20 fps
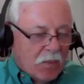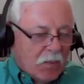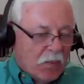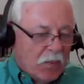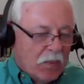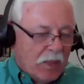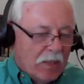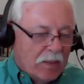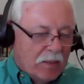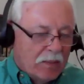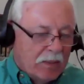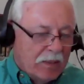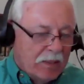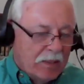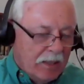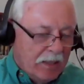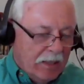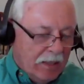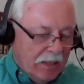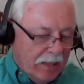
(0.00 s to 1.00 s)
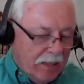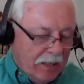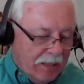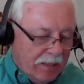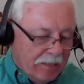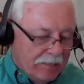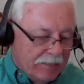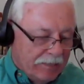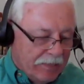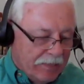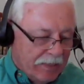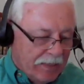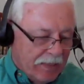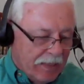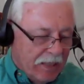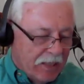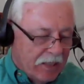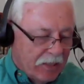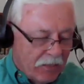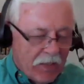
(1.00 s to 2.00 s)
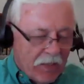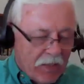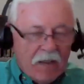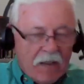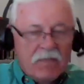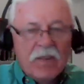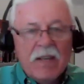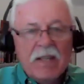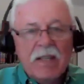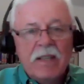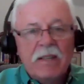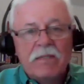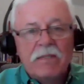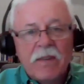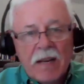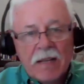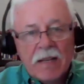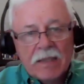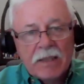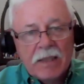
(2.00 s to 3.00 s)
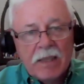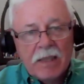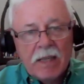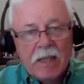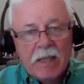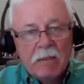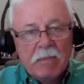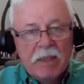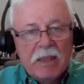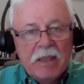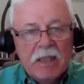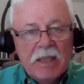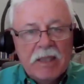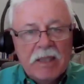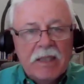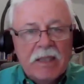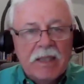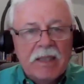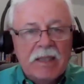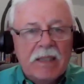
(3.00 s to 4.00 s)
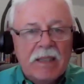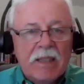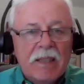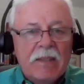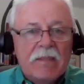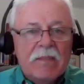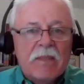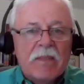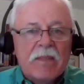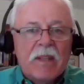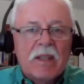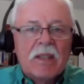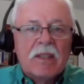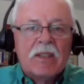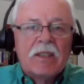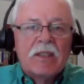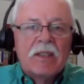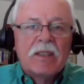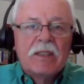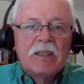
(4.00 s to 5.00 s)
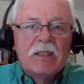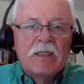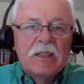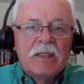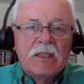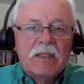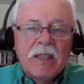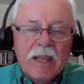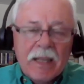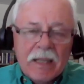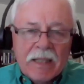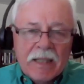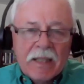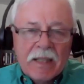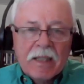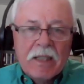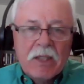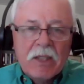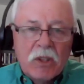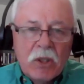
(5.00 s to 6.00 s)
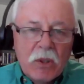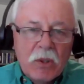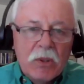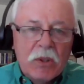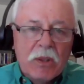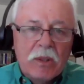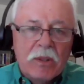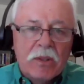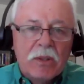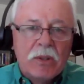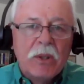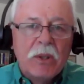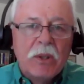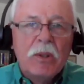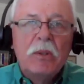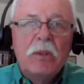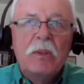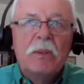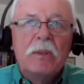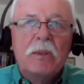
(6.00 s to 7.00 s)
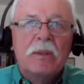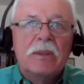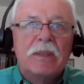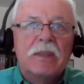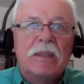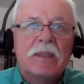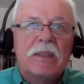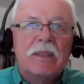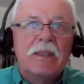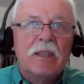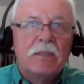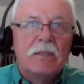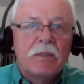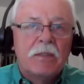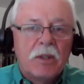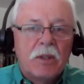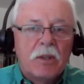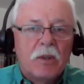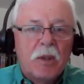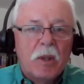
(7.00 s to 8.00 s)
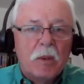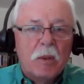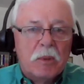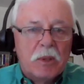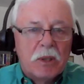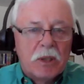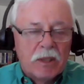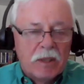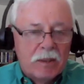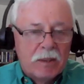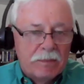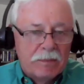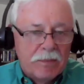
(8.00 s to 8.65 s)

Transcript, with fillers: Well, it, it's I find it fascinating because technically two two different groups